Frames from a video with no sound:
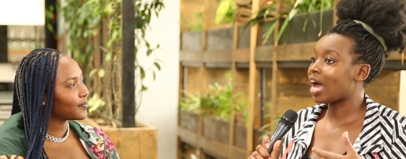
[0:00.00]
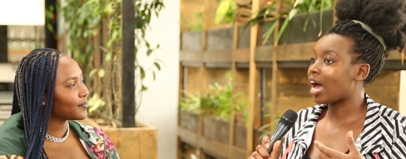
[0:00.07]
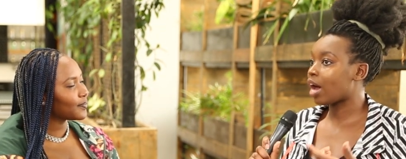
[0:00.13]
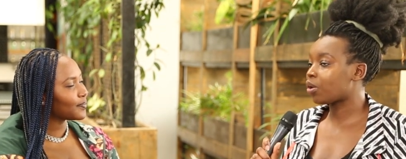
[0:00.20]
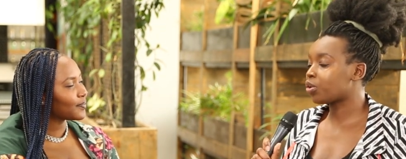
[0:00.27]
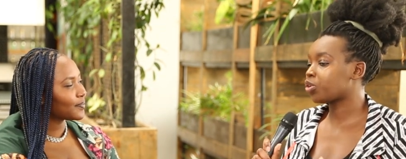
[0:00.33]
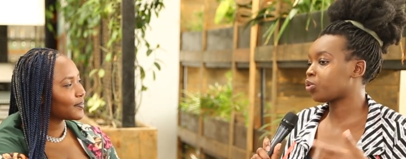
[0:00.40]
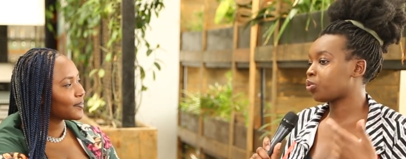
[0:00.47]

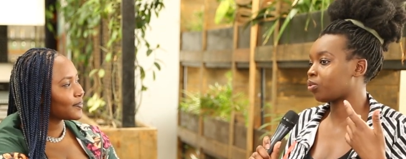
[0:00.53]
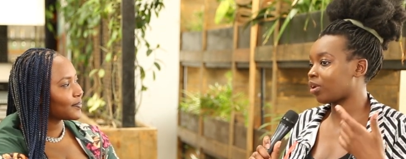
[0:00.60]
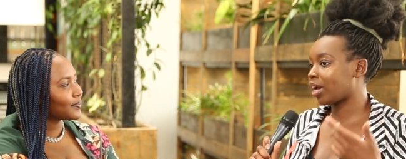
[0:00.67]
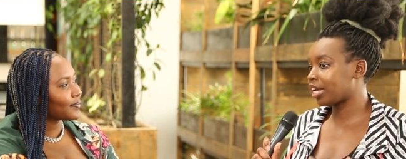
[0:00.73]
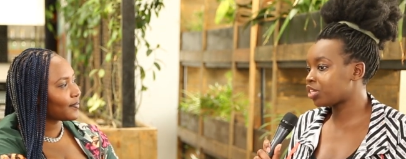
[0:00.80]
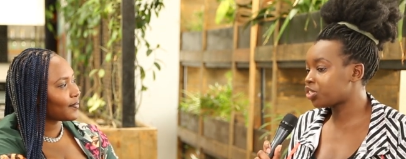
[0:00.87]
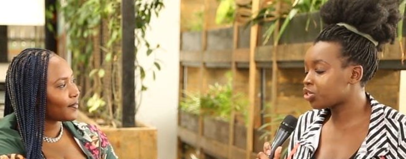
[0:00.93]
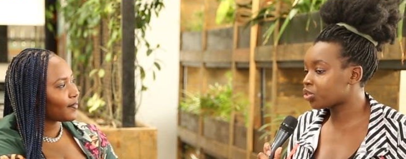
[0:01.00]
Speaker 1: how you
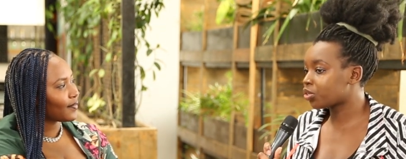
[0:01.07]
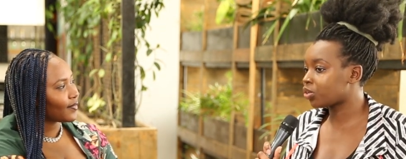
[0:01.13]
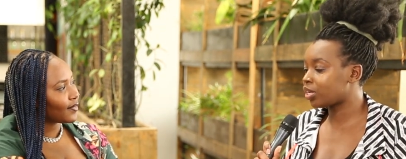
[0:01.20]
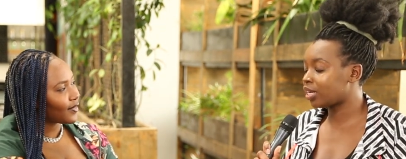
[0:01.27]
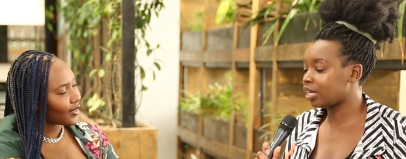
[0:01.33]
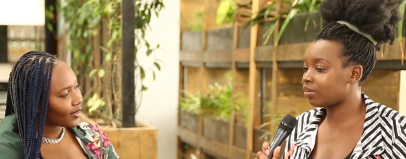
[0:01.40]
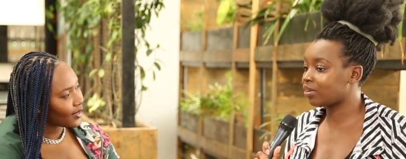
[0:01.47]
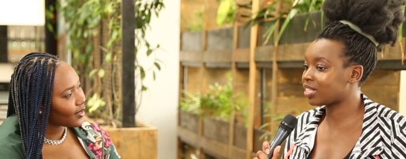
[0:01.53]
write your
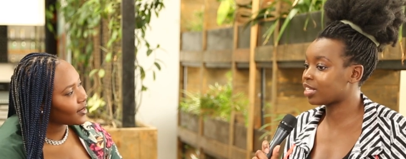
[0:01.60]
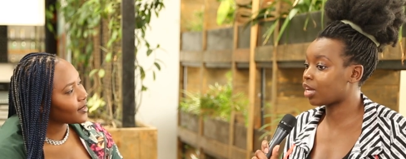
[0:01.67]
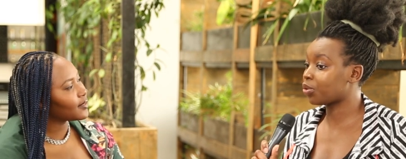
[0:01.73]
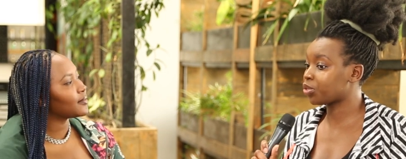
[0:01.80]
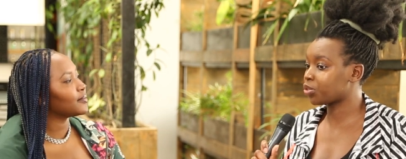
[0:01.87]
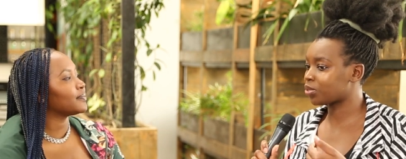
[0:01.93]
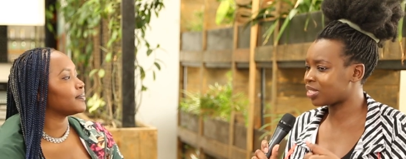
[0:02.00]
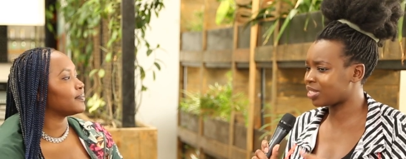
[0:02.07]
lyrics, how
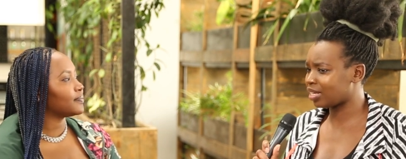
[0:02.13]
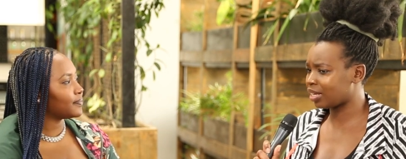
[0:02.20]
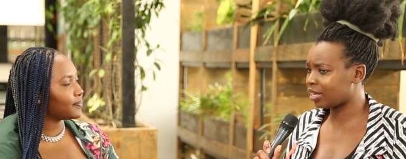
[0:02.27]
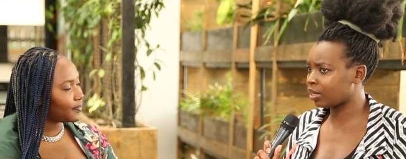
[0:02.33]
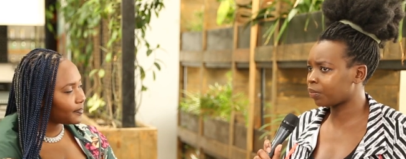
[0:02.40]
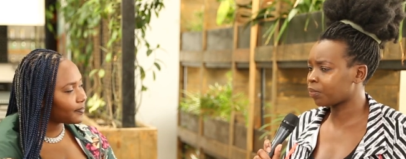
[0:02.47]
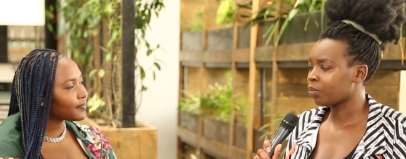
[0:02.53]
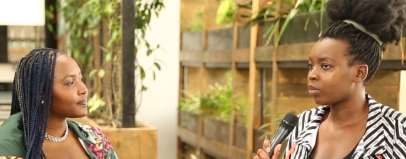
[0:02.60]
you
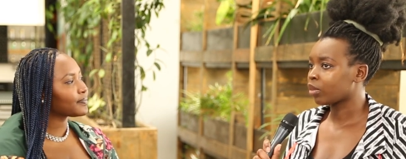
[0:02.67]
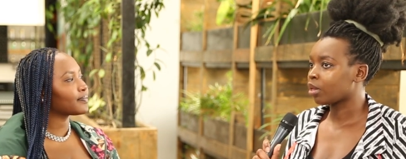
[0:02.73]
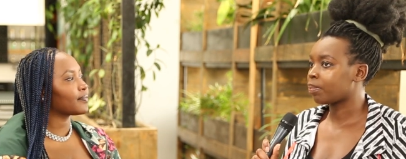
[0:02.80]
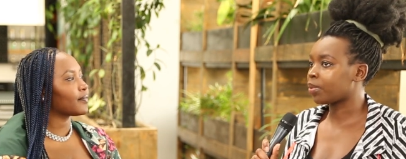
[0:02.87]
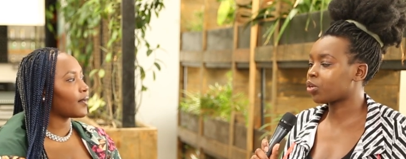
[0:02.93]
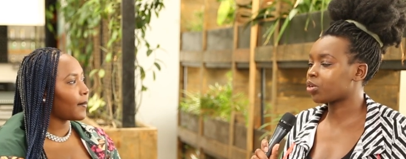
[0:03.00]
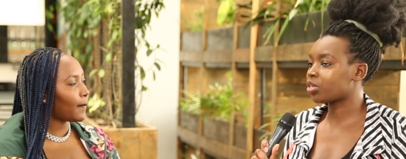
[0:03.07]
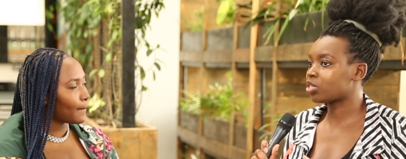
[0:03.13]
sing.
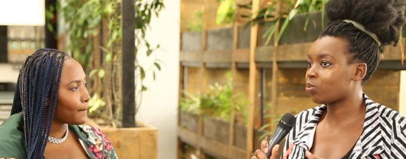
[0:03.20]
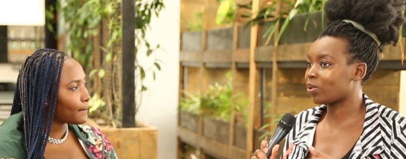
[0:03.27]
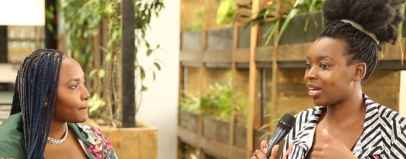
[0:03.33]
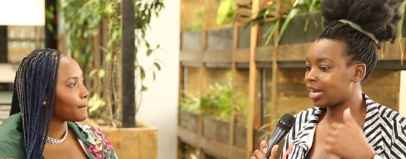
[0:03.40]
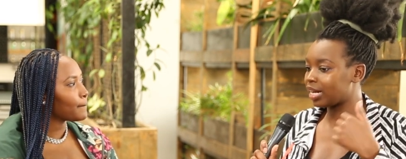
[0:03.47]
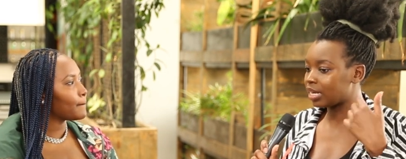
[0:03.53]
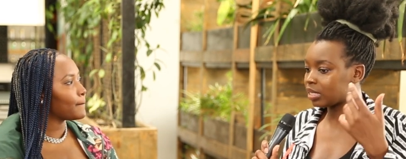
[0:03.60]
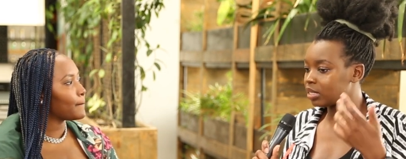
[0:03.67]
Because when
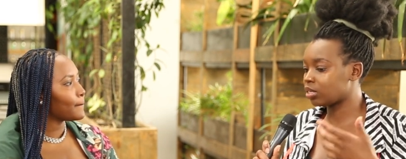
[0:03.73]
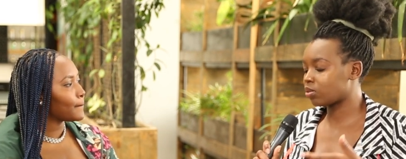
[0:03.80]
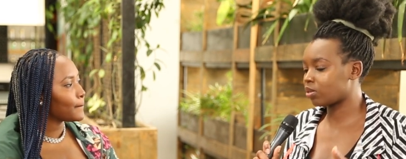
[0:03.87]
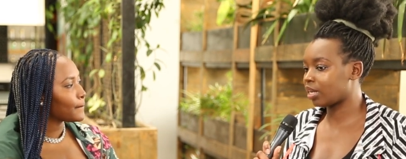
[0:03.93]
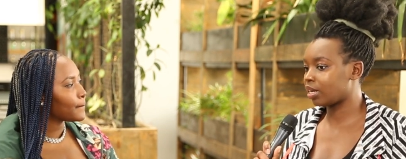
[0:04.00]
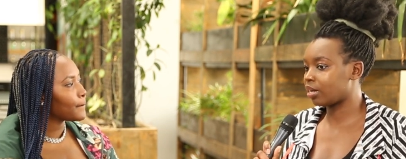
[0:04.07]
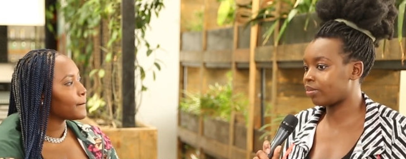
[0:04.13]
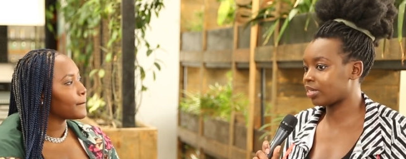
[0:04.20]
I listen to
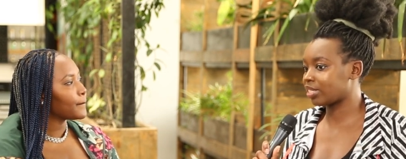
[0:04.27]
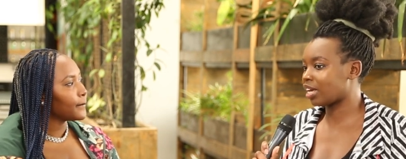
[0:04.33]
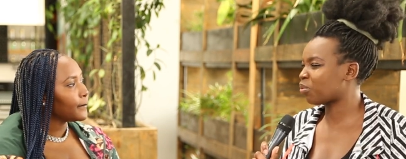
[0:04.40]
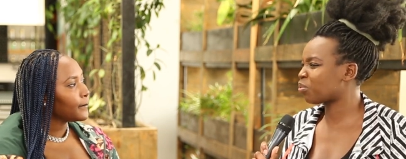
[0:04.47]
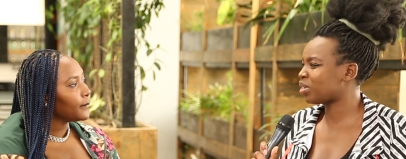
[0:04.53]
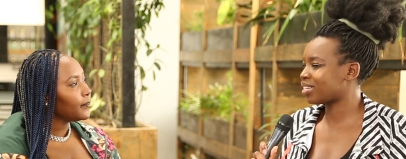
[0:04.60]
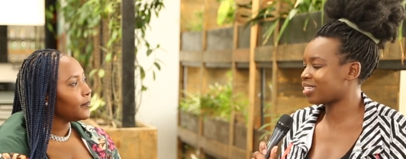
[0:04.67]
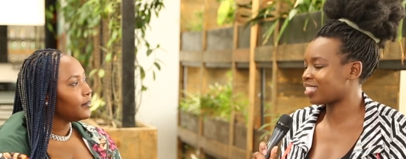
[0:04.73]
the lyrics, I
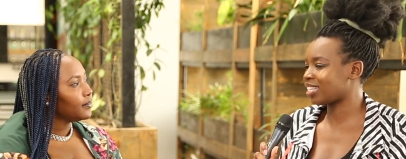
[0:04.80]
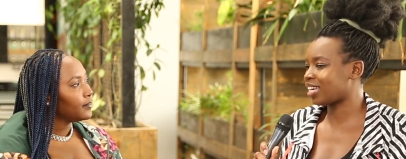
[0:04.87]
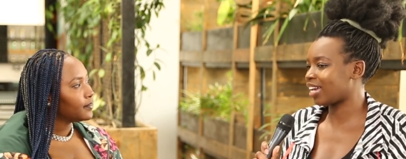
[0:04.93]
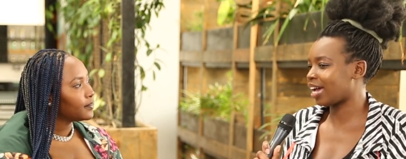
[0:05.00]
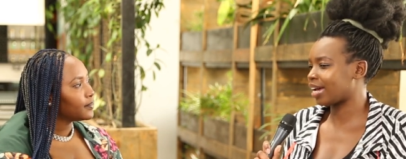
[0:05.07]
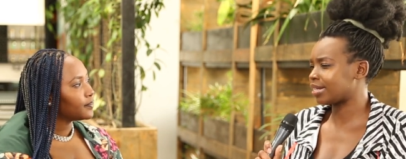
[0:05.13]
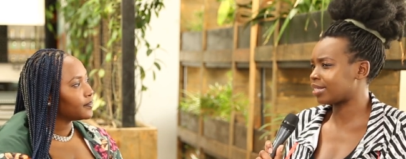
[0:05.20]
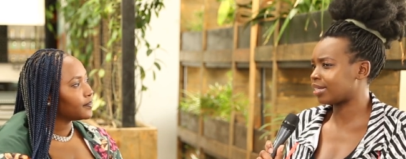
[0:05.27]
wouldn't
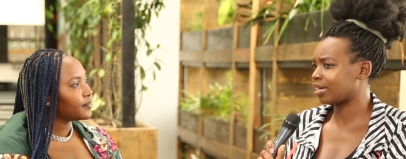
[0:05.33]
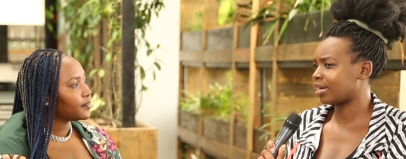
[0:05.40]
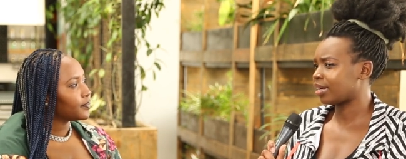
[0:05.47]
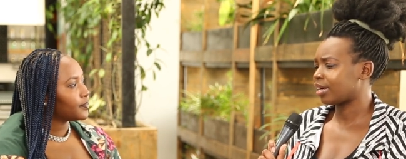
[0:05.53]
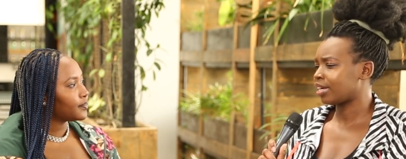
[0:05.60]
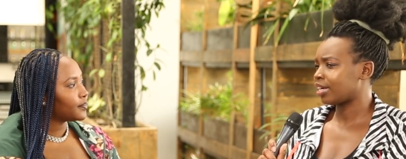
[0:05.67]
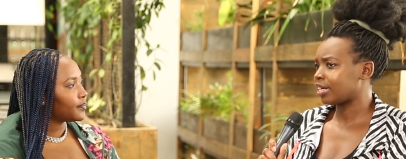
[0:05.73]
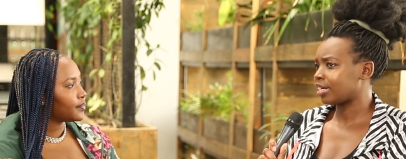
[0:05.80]
say, Ati,
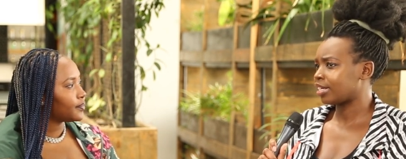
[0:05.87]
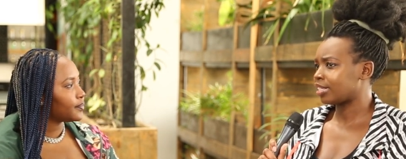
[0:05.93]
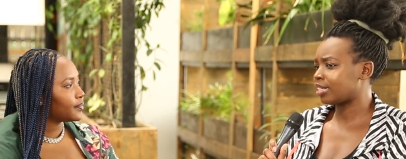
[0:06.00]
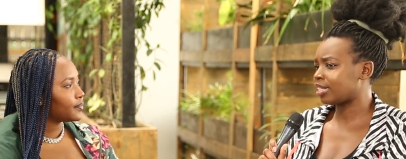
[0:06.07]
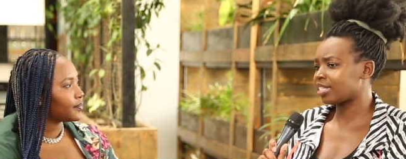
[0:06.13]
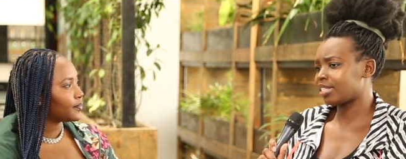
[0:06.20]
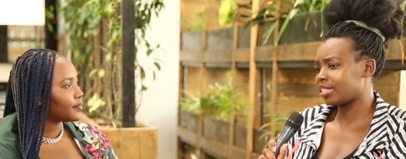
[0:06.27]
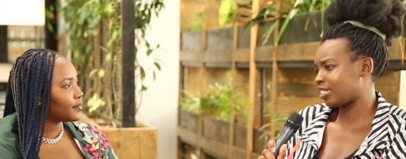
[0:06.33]

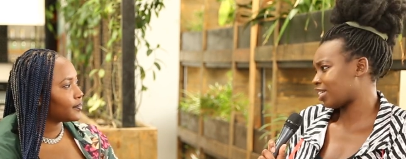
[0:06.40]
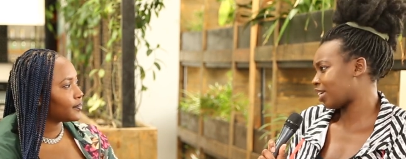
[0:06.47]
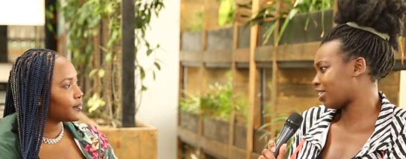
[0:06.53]
this is